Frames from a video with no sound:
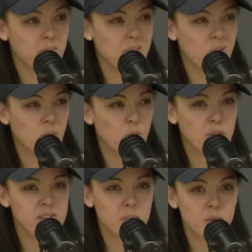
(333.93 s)
You win
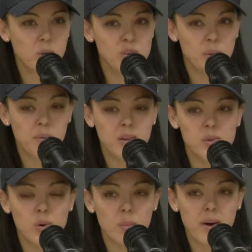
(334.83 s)
some, you lose some, but it's
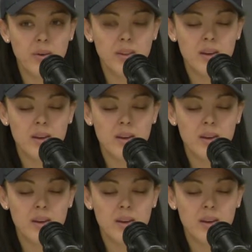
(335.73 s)
all about